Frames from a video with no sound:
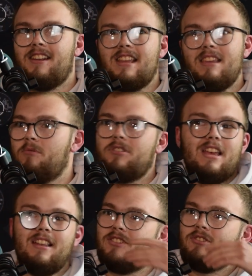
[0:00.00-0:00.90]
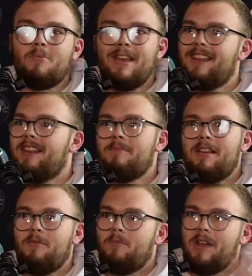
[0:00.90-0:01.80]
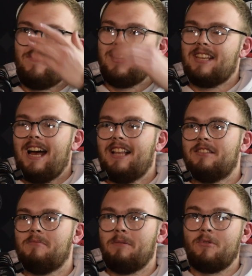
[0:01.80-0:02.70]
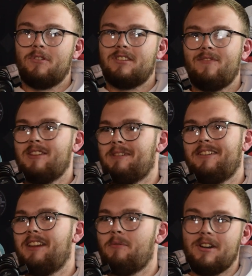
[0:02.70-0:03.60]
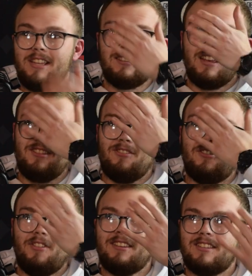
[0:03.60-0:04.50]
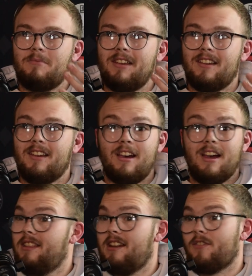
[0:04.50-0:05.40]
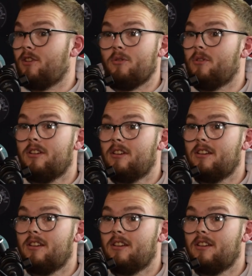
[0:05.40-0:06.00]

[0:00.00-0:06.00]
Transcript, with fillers: And he was sitting swinging at me, waving his hands at me. I'm going seventy mile an hour, and he's sitting doing all this to me. I didn't have a clue.